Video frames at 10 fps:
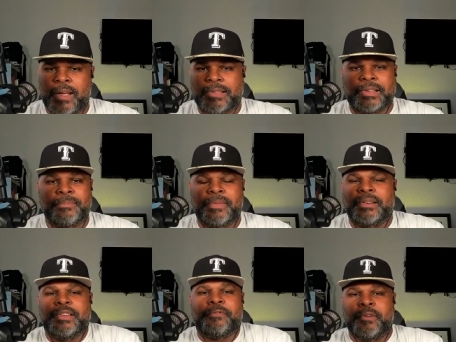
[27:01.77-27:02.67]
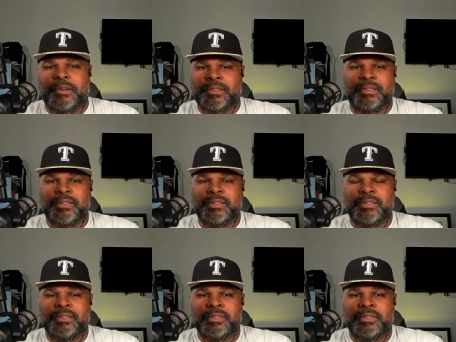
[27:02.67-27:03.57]
something different.
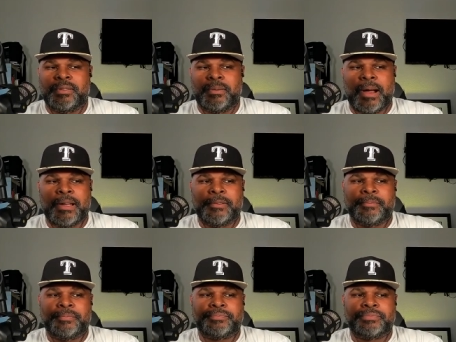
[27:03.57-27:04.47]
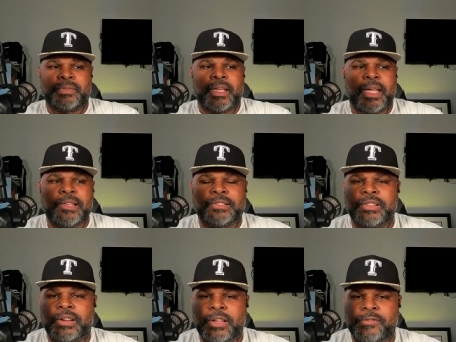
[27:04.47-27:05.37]
Right? He's
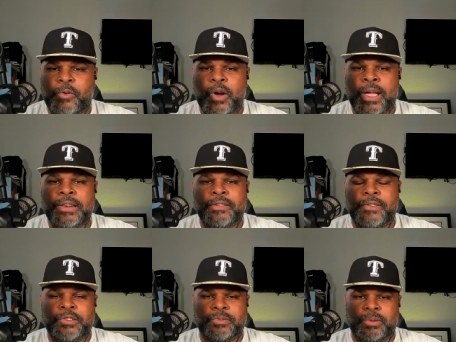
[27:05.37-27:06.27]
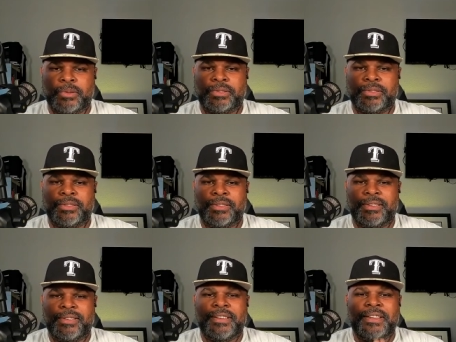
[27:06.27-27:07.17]
looking for individuals
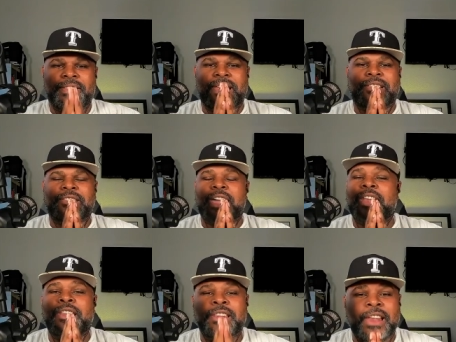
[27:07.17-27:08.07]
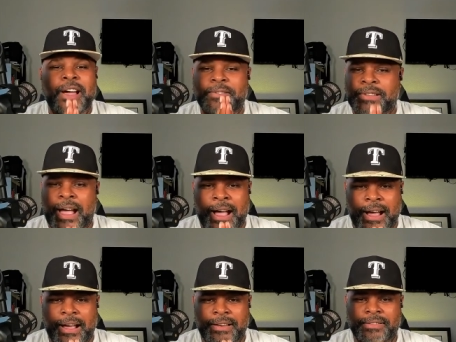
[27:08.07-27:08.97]
that, that loves God,
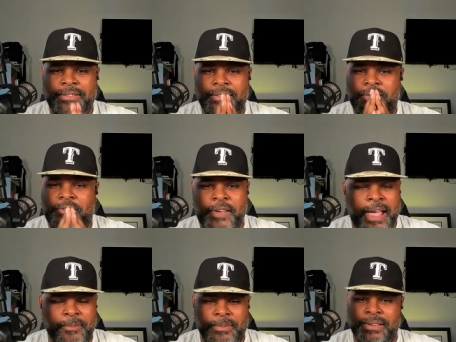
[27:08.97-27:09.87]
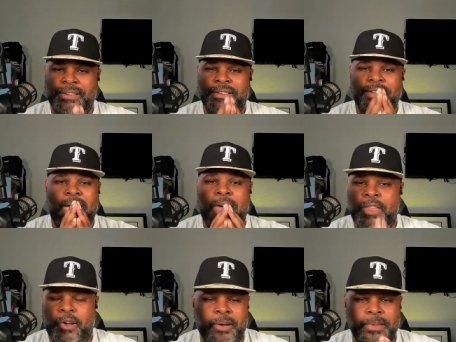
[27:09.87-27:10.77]
family, and
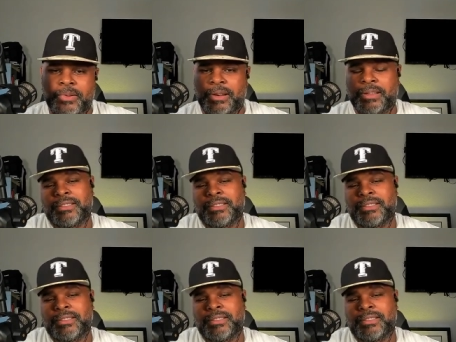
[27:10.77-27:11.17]
their community.